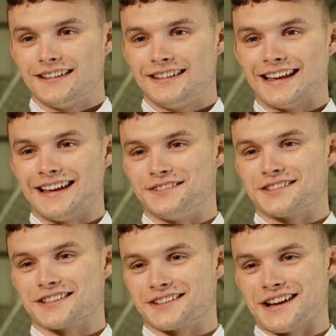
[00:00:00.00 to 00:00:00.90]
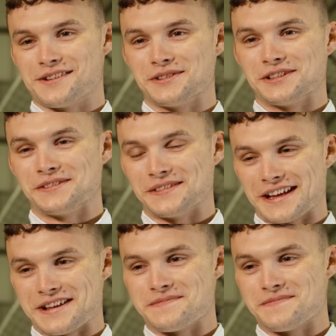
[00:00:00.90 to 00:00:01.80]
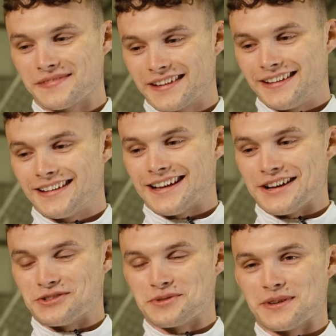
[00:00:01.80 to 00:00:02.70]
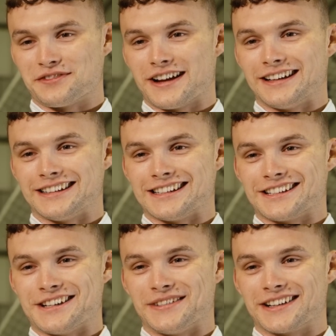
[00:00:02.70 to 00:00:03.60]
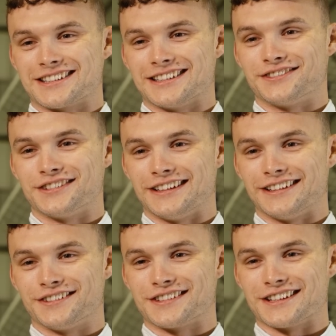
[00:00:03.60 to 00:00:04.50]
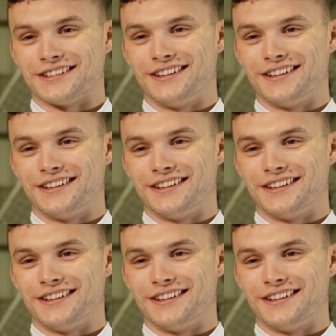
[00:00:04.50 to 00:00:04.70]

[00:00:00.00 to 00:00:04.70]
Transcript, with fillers: Yeah, it was incredible. Um, I was with my friend at the time, actually, funny enough. So